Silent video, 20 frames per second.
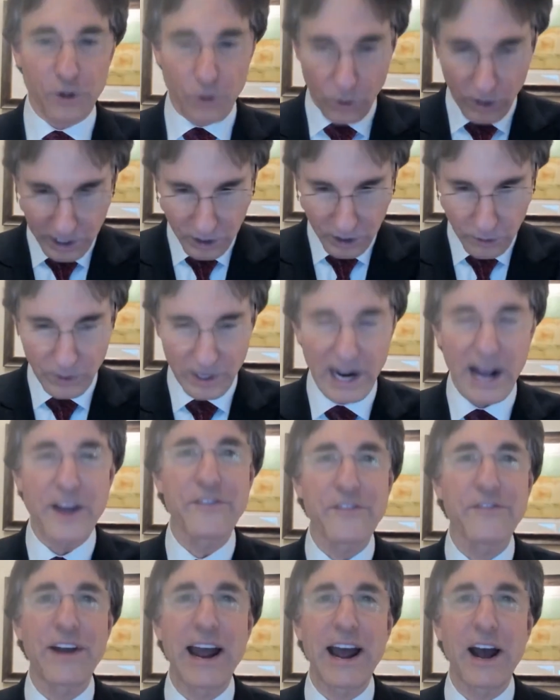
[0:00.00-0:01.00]
according to what I
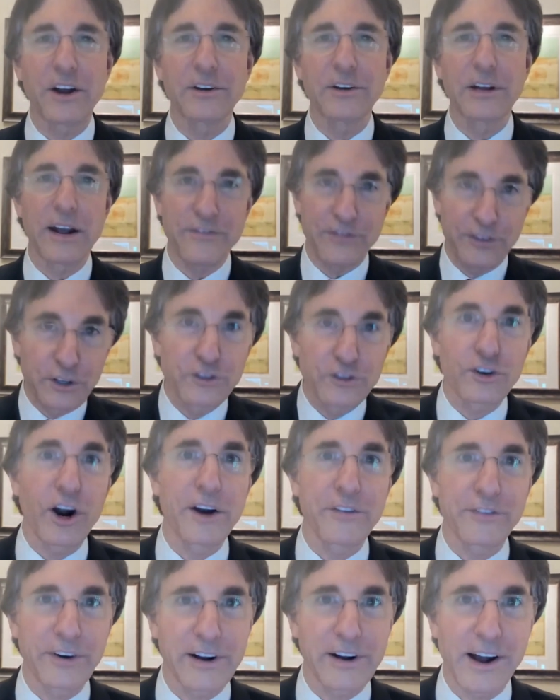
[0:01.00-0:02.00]
have found, I feel
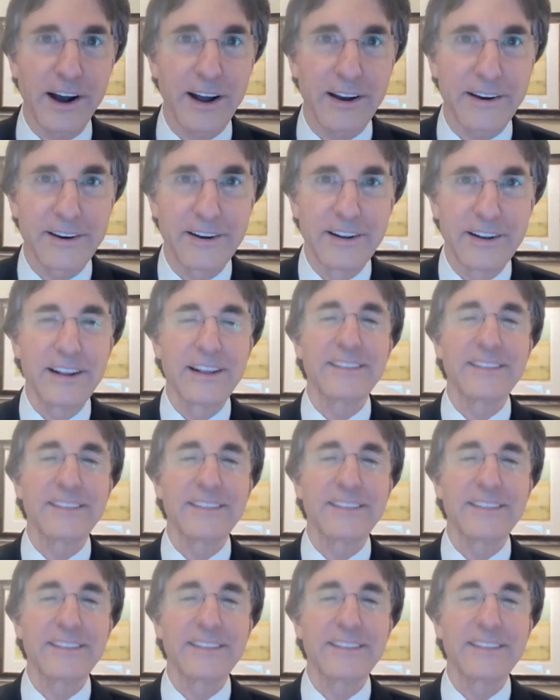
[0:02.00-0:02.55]
sorry for God.